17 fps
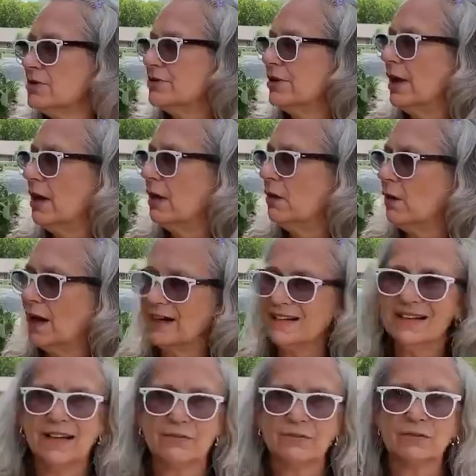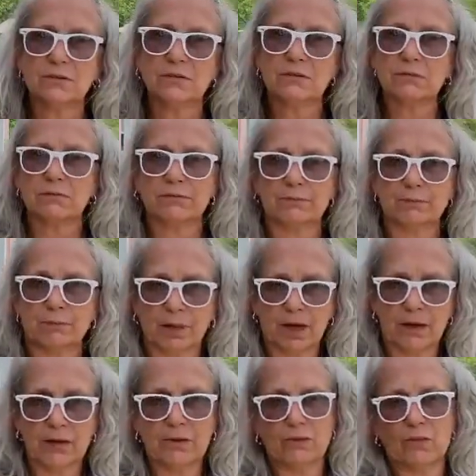So I'd never
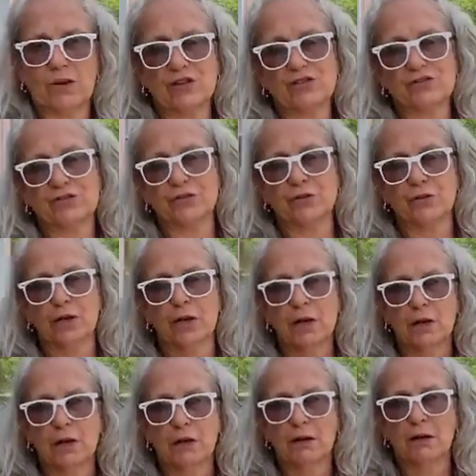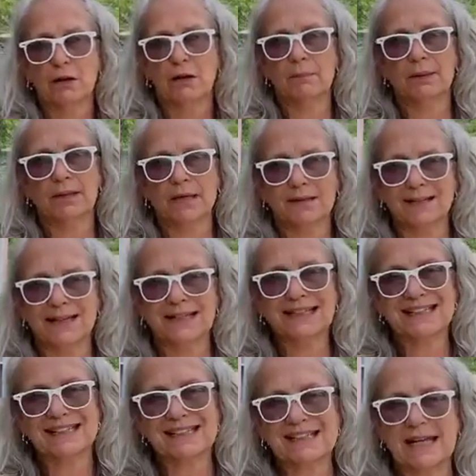got on the register because I
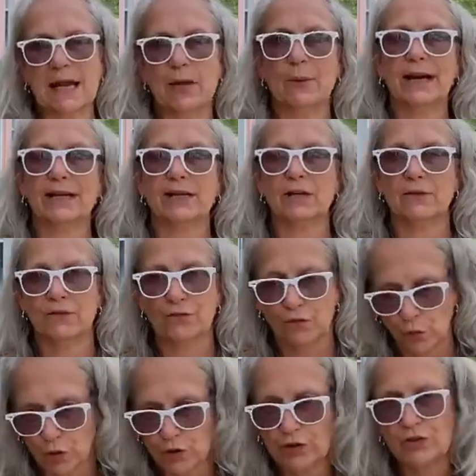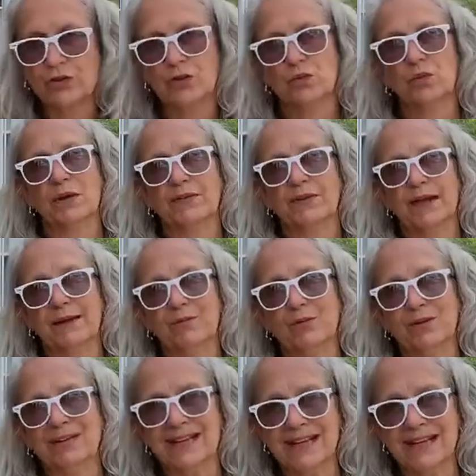didn't see how I could afford to do what they did.